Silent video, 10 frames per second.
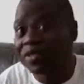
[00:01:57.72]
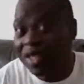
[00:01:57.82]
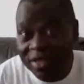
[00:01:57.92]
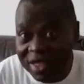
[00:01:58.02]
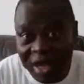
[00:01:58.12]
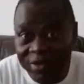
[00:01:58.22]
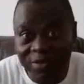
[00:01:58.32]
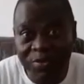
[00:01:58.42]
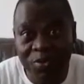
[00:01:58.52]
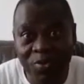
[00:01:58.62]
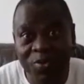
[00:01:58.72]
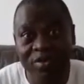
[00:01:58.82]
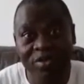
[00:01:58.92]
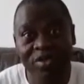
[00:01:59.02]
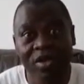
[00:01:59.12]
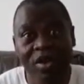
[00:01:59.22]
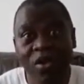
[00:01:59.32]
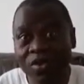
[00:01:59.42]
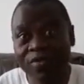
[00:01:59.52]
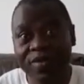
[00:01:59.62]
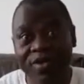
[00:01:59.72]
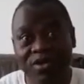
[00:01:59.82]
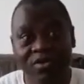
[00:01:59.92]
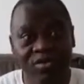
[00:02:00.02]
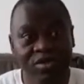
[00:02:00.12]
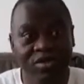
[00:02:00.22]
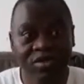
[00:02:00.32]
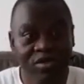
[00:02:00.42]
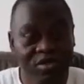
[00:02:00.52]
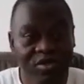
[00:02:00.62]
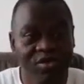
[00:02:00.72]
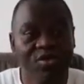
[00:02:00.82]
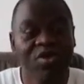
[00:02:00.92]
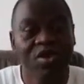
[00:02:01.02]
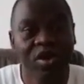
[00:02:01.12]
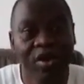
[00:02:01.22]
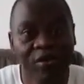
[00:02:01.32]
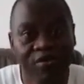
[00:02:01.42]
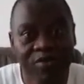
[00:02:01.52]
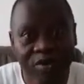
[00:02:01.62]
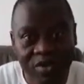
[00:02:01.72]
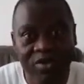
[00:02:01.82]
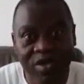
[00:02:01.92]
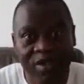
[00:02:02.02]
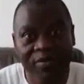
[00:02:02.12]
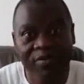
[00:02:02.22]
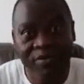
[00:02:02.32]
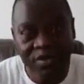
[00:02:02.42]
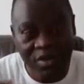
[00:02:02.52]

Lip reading: 10,000 pupils all over the country, teaching them